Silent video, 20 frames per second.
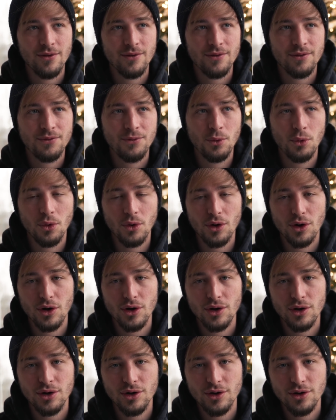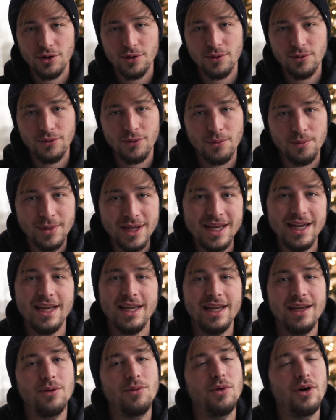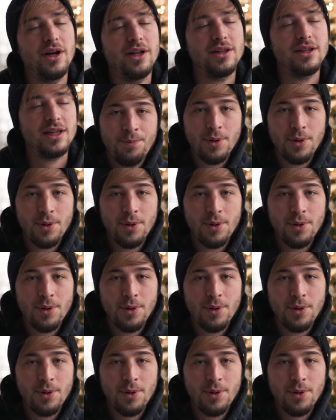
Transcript: for for me to get one.